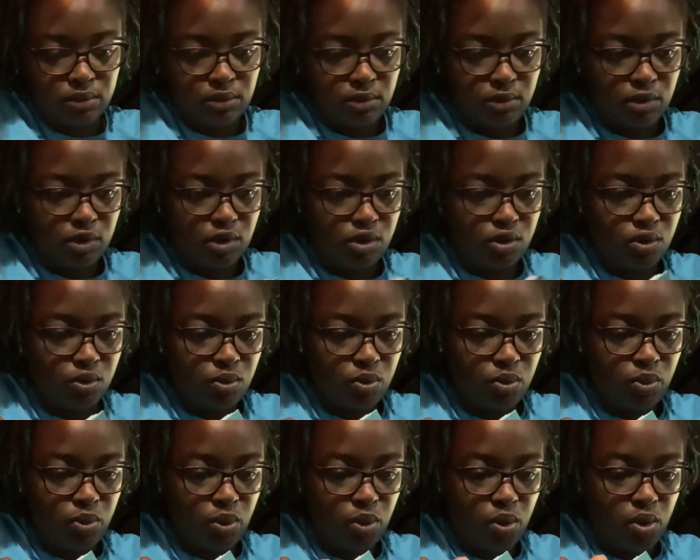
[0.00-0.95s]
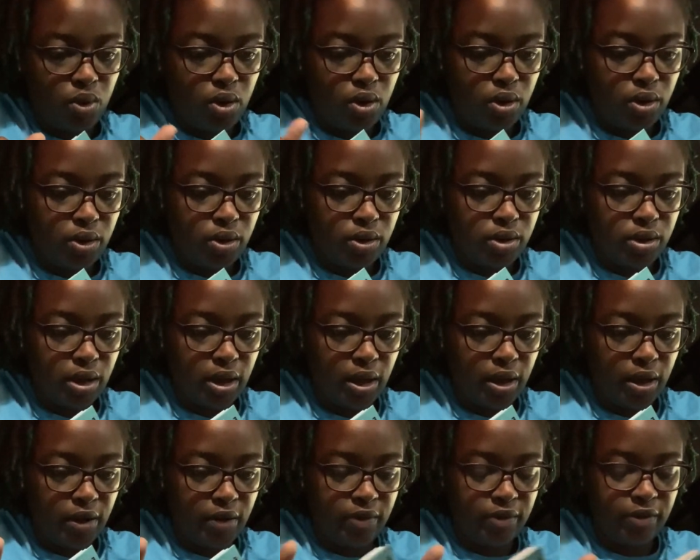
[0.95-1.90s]
Swords.
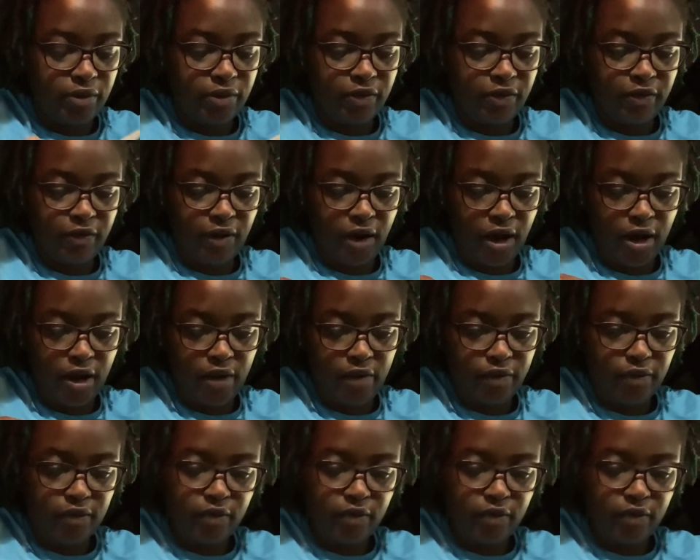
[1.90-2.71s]
I have the 5 of